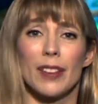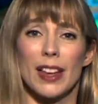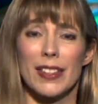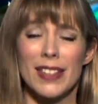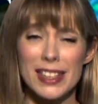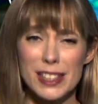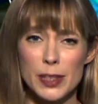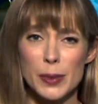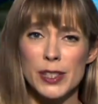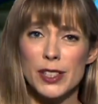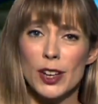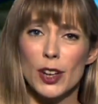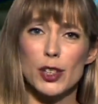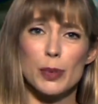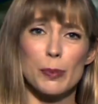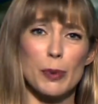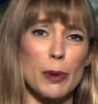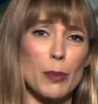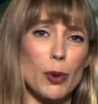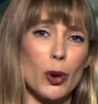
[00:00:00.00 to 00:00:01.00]
And that's how we start
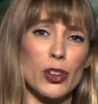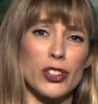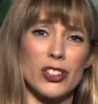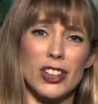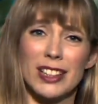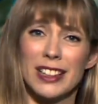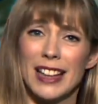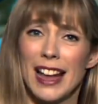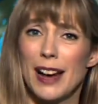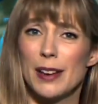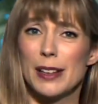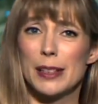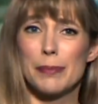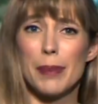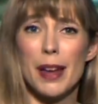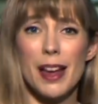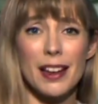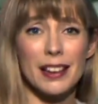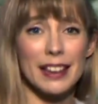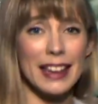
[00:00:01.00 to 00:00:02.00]
tomorrow morning. So cloudy,
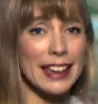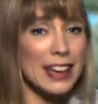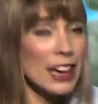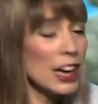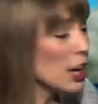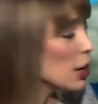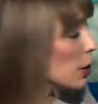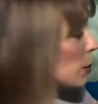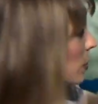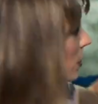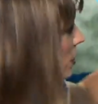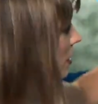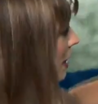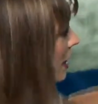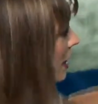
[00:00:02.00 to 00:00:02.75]
murky. You can